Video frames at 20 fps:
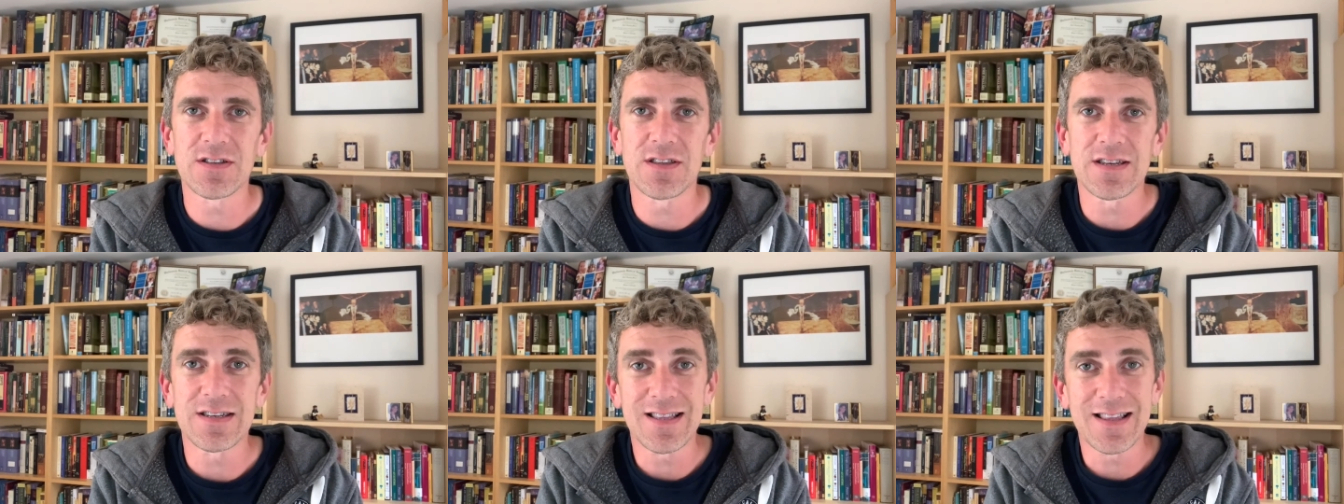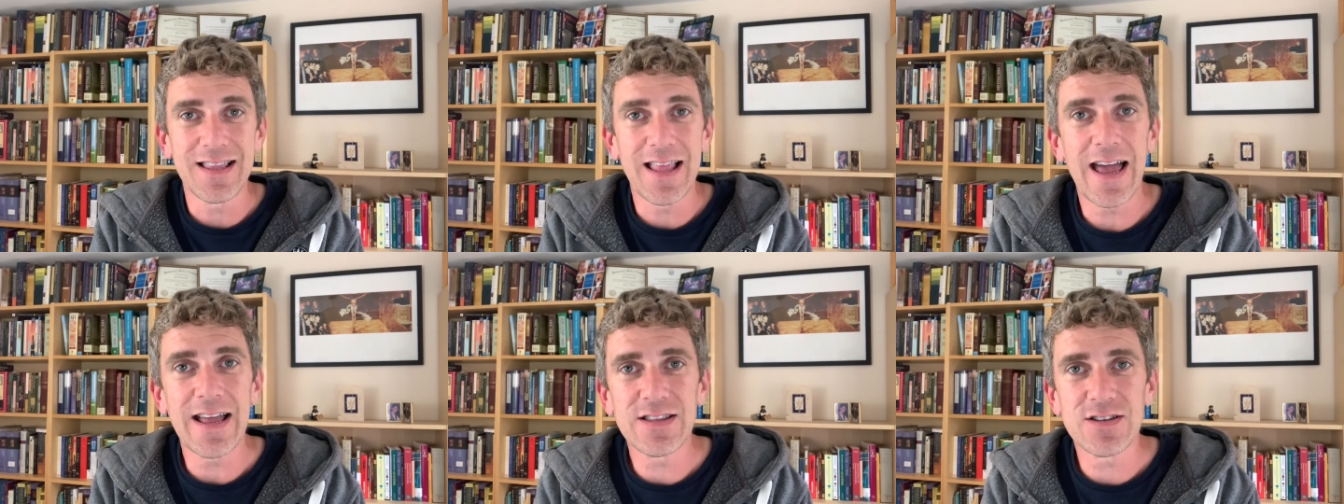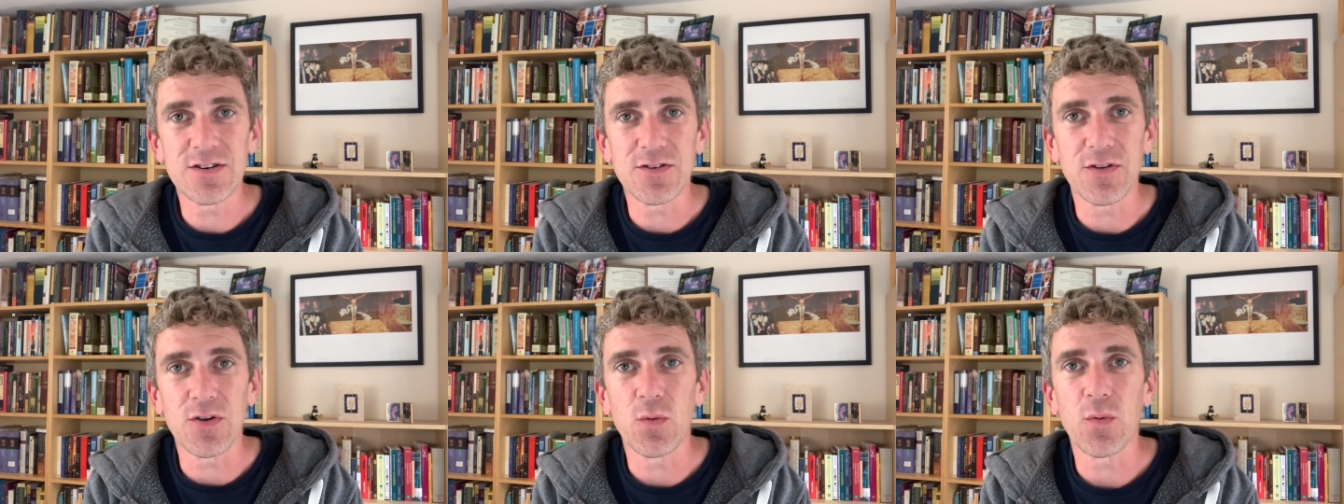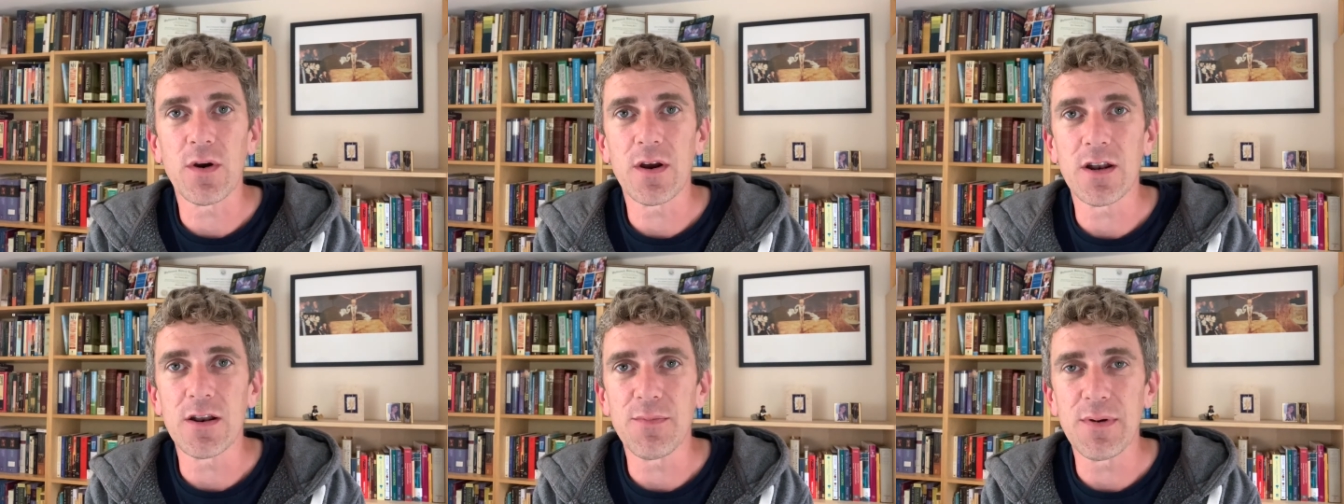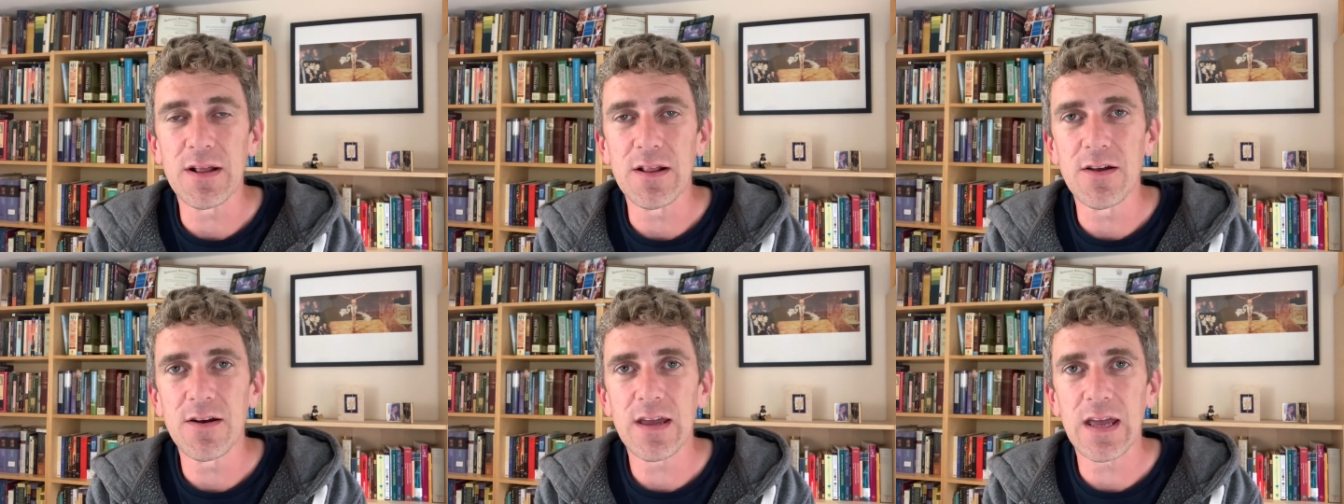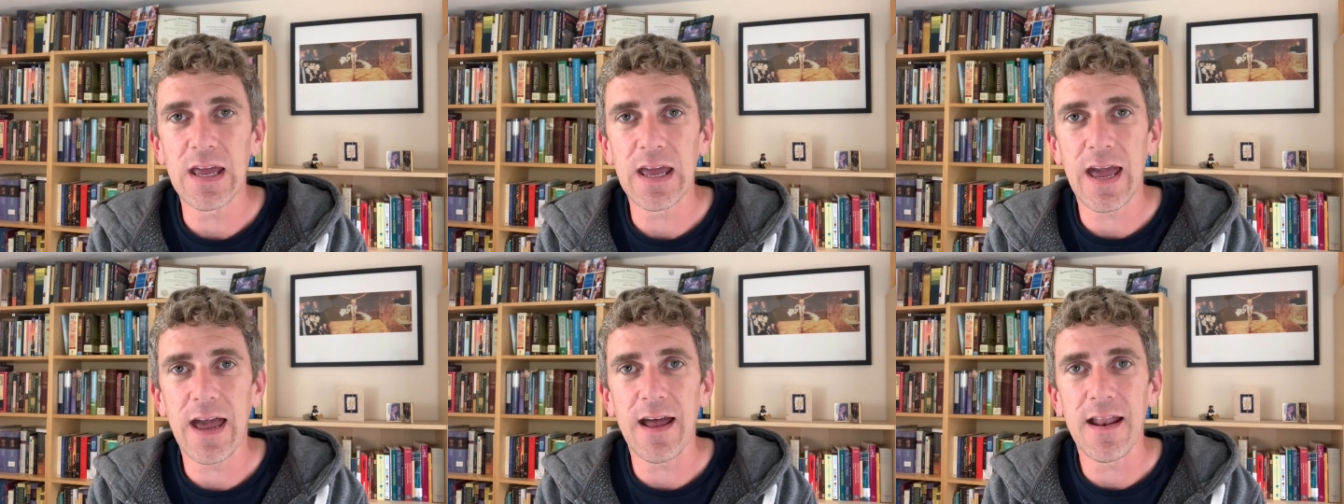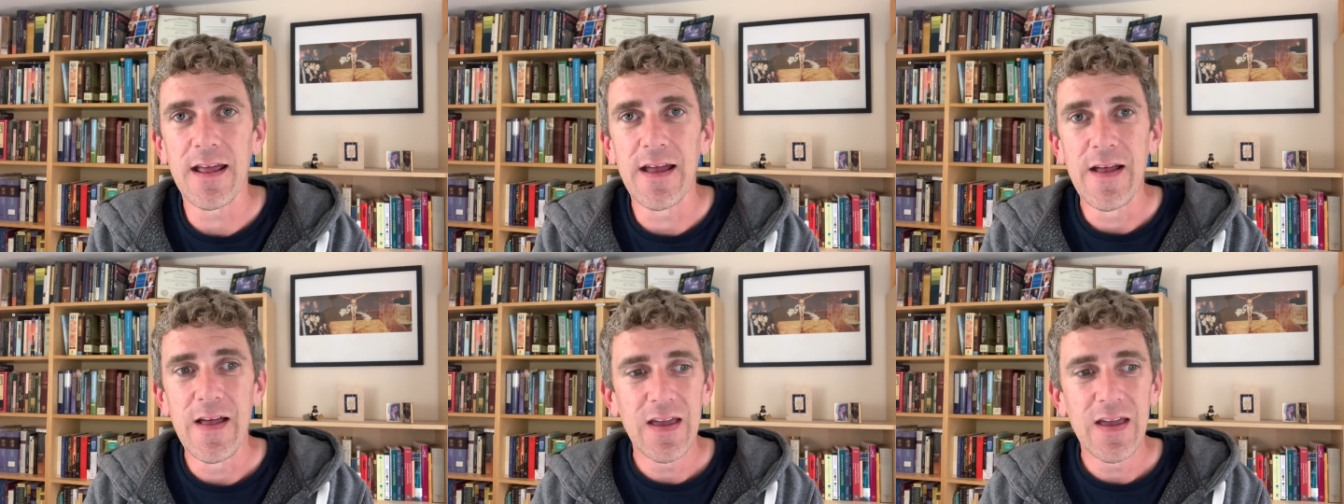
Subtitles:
this letter that we're going to be looking at,